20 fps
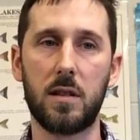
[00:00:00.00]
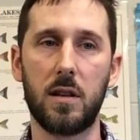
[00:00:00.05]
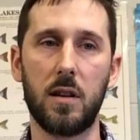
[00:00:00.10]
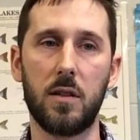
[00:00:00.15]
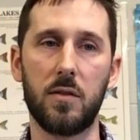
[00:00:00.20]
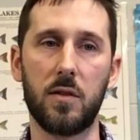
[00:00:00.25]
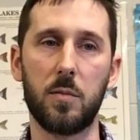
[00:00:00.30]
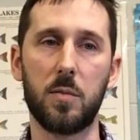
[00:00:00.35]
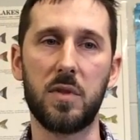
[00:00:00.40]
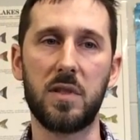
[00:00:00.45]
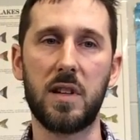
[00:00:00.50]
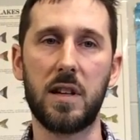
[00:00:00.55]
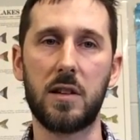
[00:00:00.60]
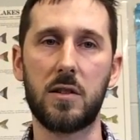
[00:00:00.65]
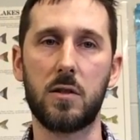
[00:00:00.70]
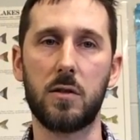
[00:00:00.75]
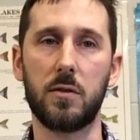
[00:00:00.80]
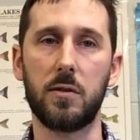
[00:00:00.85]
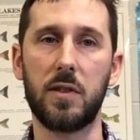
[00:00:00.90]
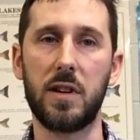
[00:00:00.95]
of a
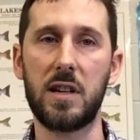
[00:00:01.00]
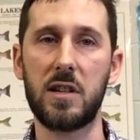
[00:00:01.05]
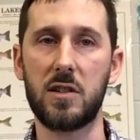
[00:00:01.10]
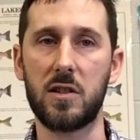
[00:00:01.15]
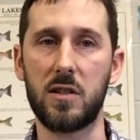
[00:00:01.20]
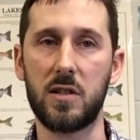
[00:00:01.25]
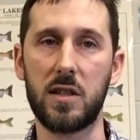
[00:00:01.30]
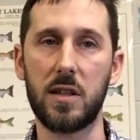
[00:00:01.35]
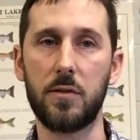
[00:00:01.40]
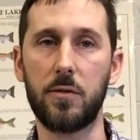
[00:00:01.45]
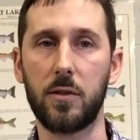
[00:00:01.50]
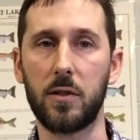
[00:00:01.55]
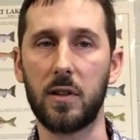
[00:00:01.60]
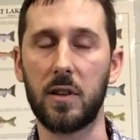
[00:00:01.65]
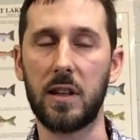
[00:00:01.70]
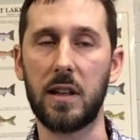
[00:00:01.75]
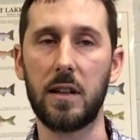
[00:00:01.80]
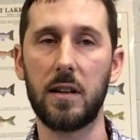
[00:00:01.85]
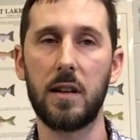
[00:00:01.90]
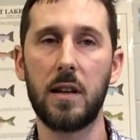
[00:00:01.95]
potential invasion
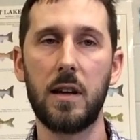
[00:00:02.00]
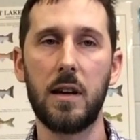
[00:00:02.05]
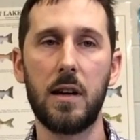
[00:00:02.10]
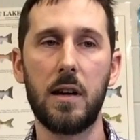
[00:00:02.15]
differently.